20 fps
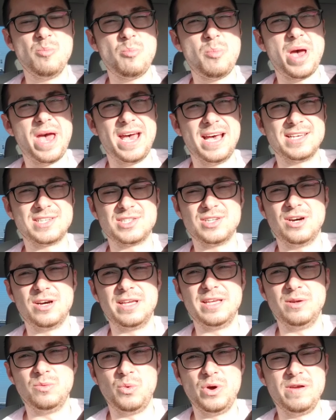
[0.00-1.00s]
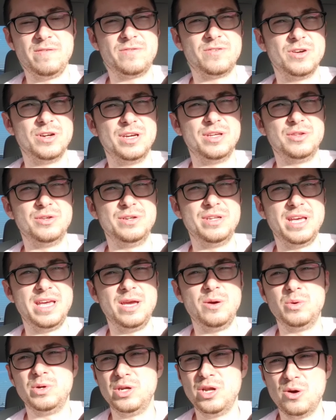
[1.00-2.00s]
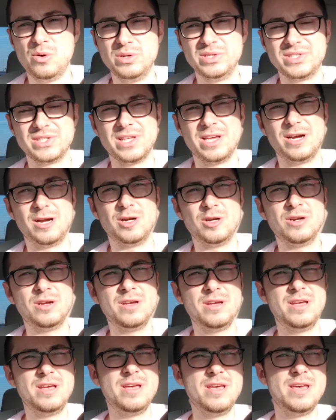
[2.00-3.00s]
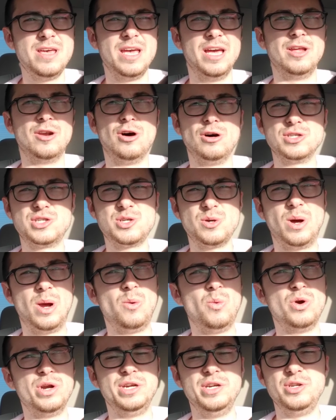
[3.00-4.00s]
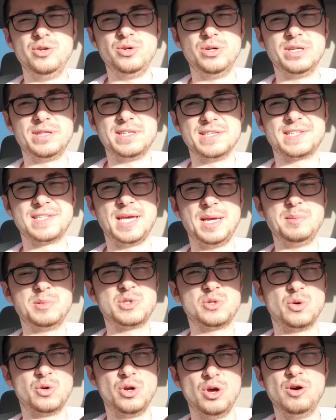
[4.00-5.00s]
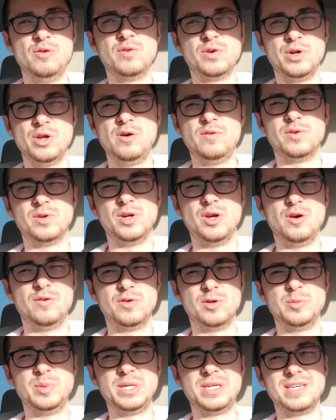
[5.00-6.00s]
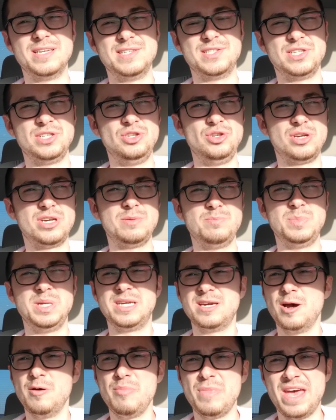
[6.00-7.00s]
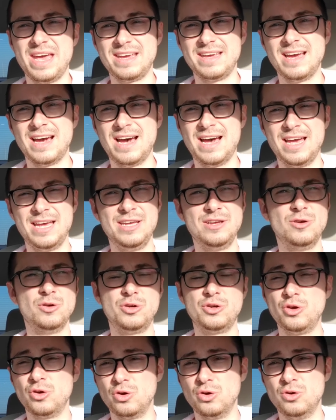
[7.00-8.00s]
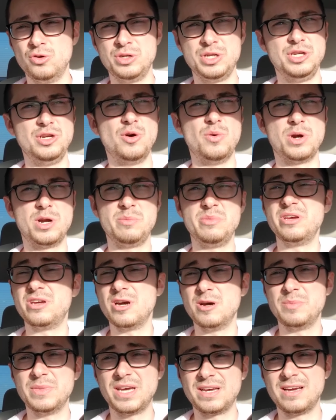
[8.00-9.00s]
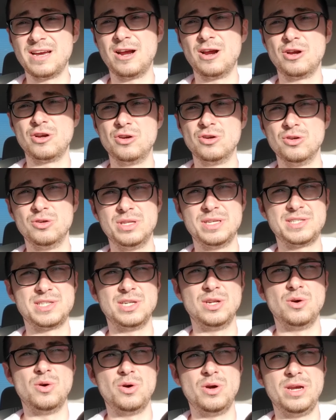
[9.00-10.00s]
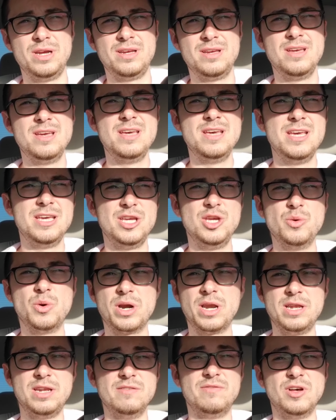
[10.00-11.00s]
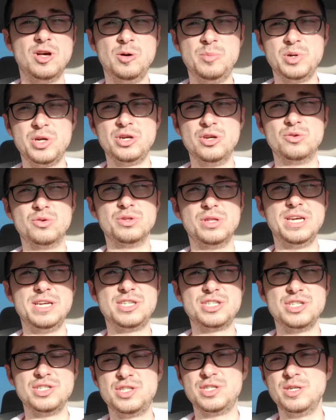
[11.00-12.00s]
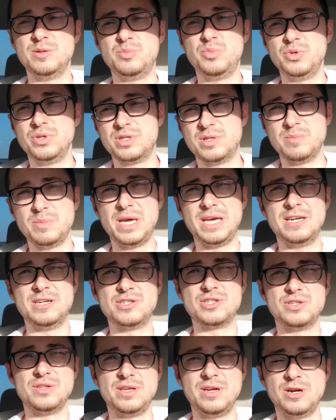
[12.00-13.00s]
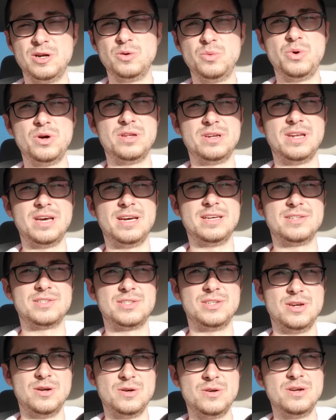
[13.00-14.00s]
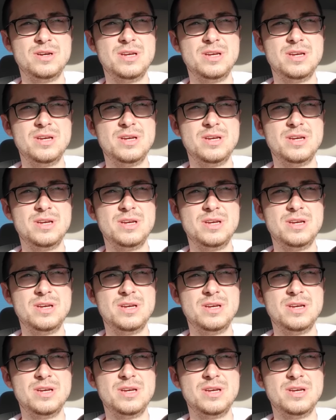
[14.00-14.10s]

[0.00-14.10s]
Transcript: Pass on it and wait for another day when no one's there. And also, I want to do it at the same store over and over and over, because then you become that guy or girl, and you don't want to become that guy or girl. That's annoying. You want to develop a good relationship with the manager there or whatnot. So,